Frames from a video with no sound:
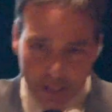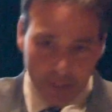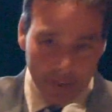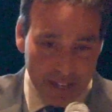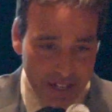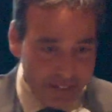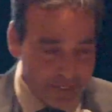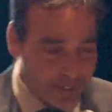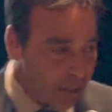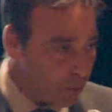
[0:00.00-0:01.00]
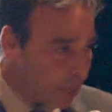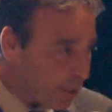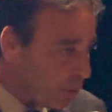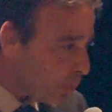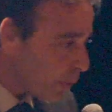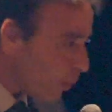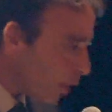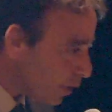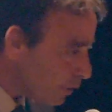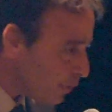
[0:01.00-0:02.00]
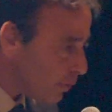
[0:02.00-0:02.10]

and you have in that way what we want to